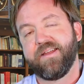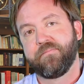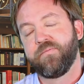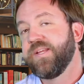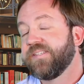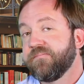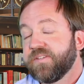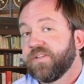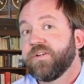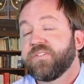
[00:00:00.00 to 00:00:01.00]
Recent
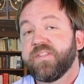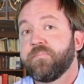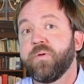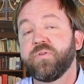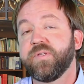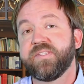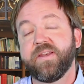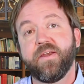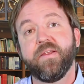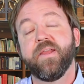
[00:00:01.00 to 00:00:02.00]
visitors to the Poetry
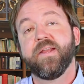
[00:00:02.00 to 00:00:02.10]
Center,